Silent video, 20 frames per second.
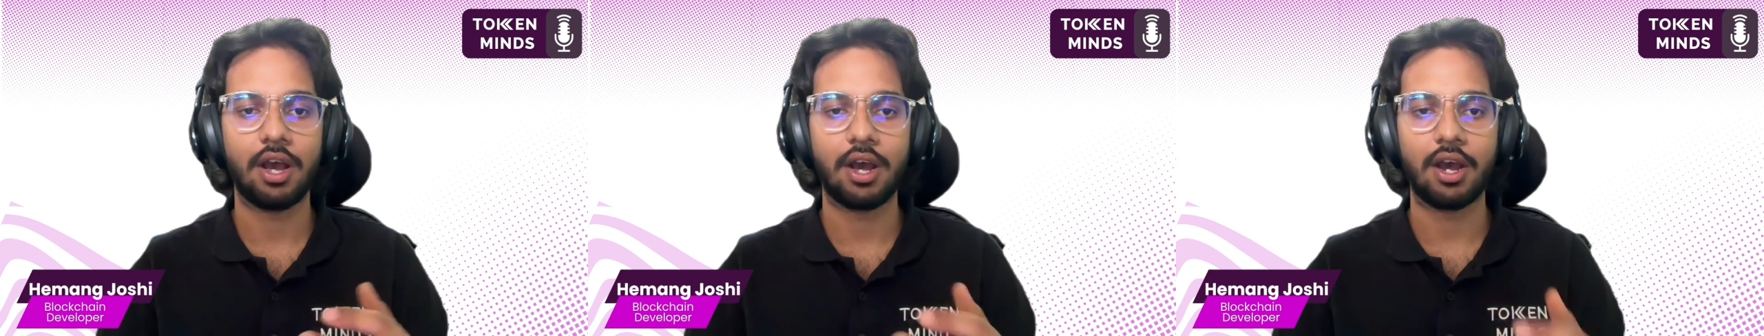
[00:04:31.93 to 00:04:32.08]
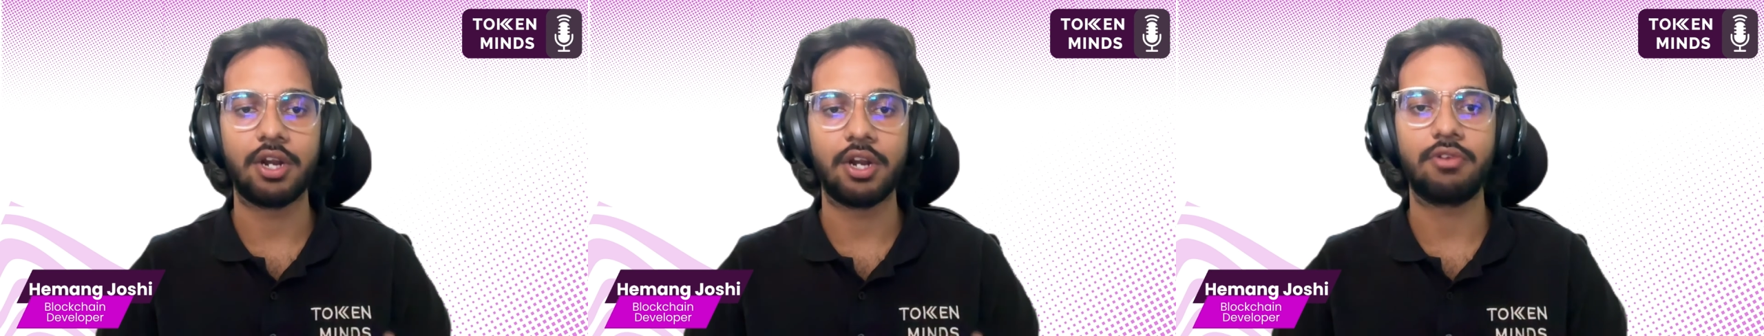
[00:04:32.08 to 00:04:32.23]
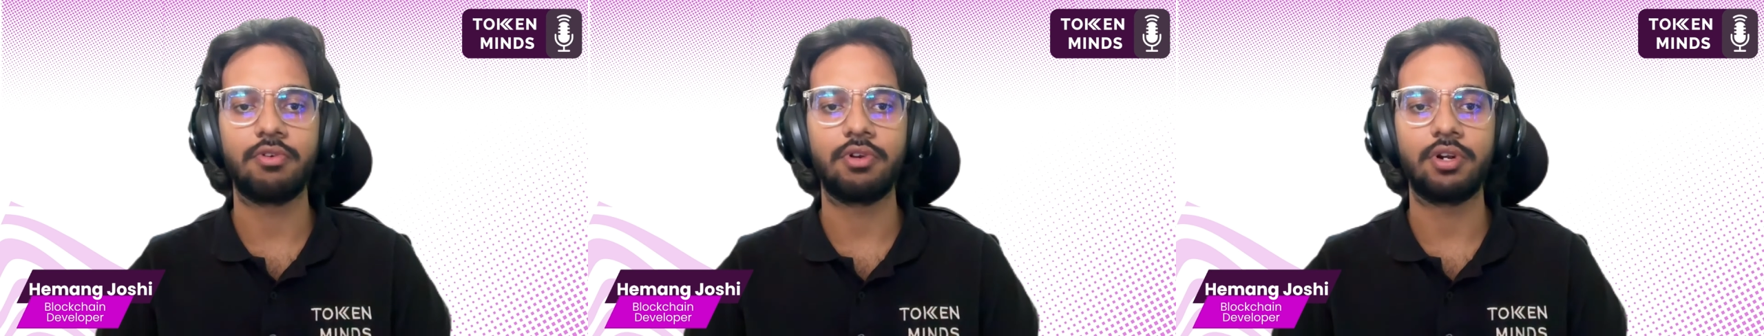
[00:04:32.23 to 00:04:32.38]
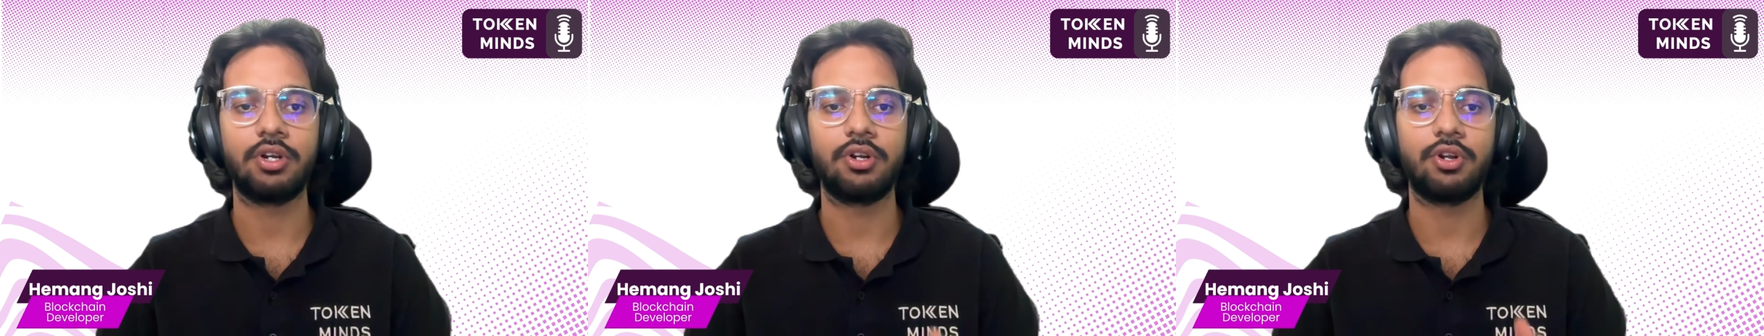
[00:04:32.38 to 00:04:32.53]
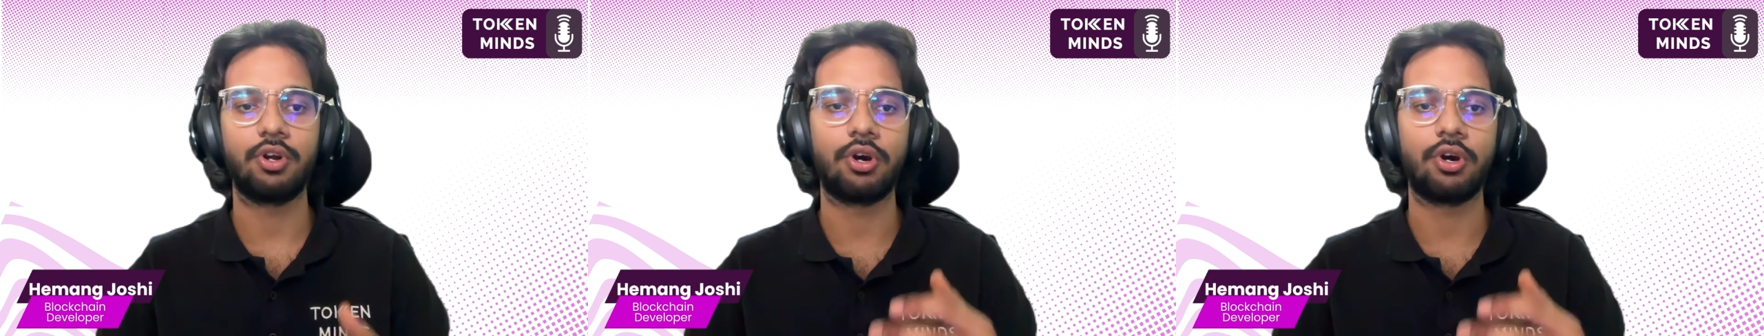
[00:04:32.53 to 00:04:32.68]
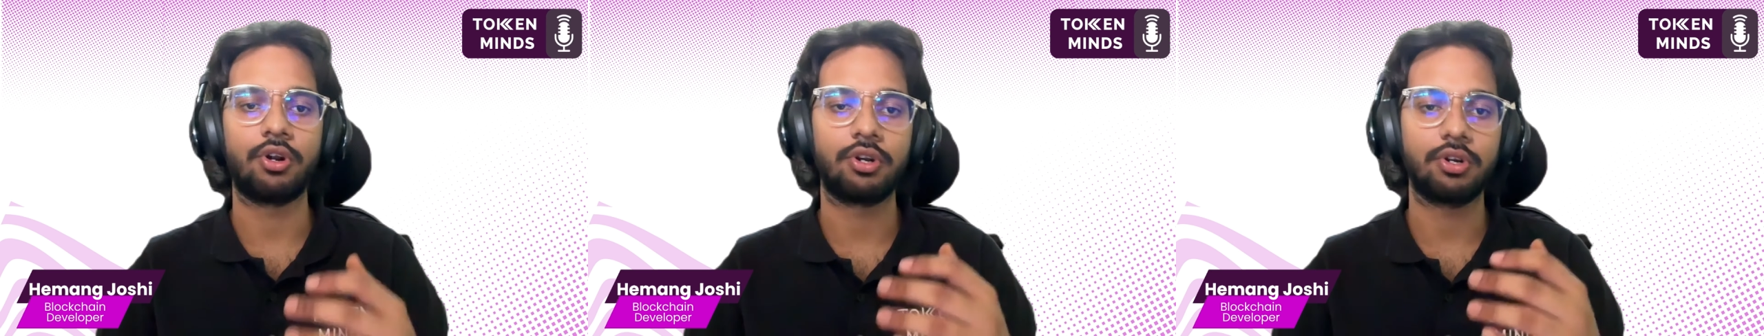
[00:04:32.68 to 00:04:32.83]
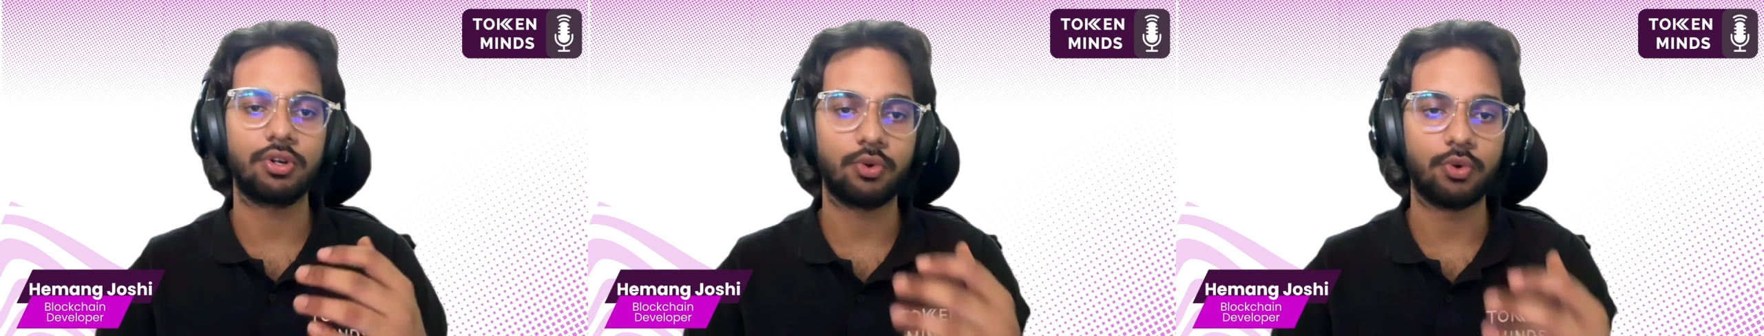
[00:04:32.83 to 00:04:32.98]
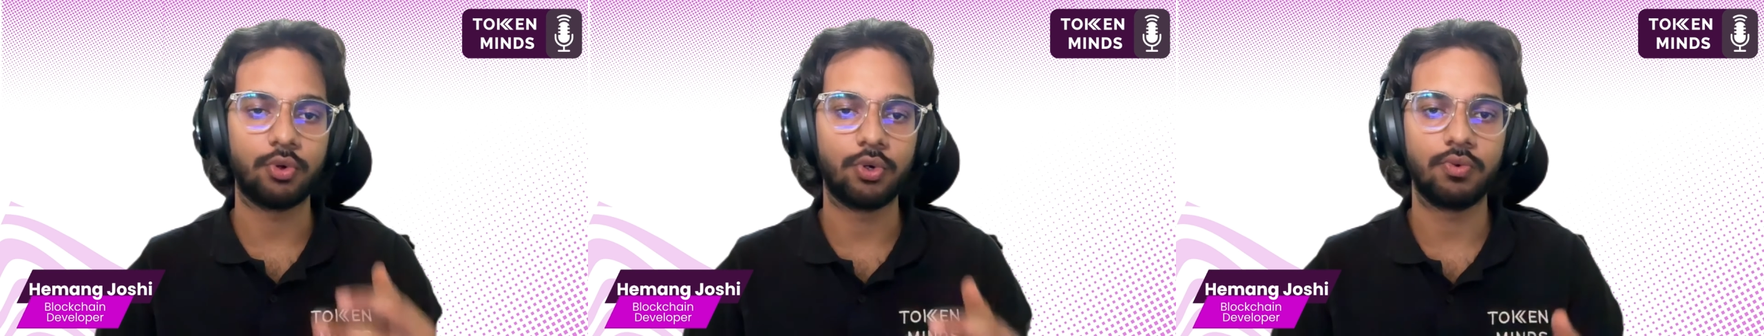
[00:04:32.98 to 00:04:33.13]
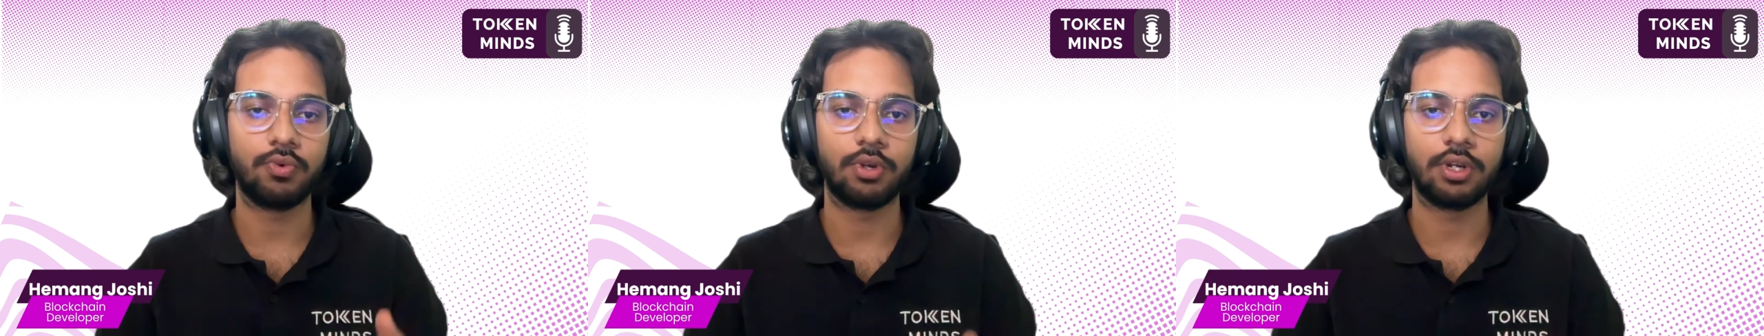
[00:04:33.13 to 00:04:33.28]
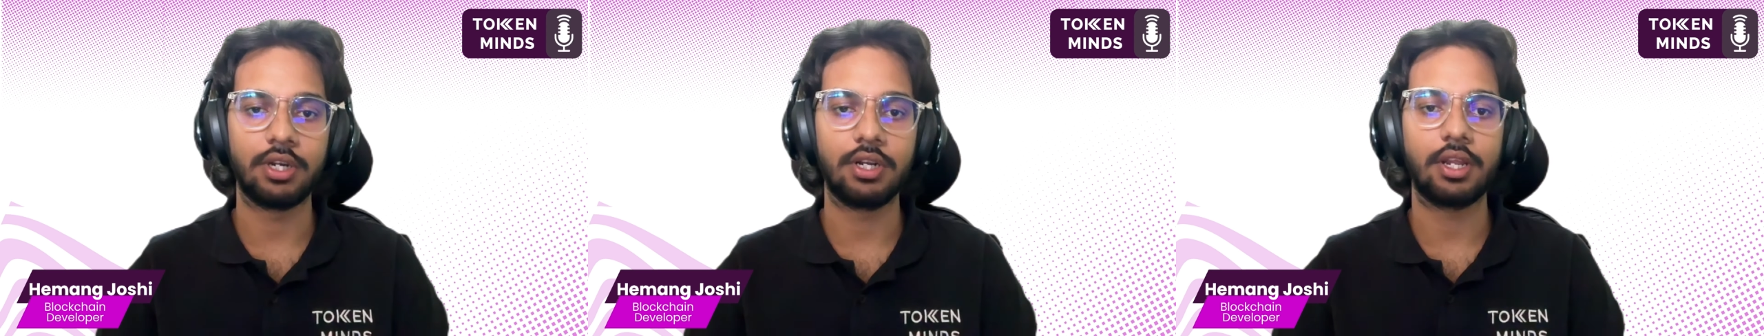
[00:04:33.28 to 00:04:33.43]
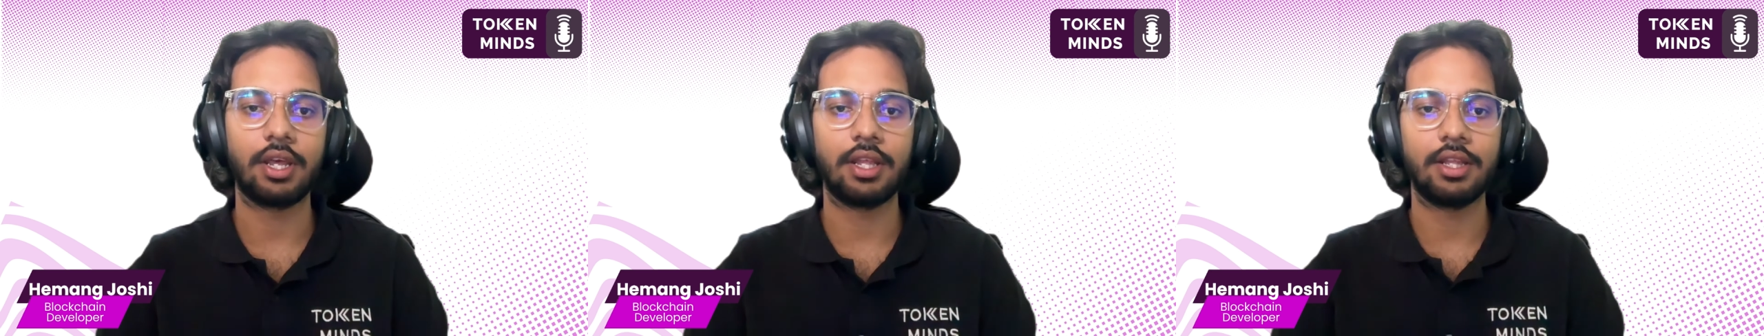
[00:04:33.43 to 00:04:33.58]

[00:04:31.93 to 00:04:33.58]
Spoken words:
hard wallet or a cold wallet,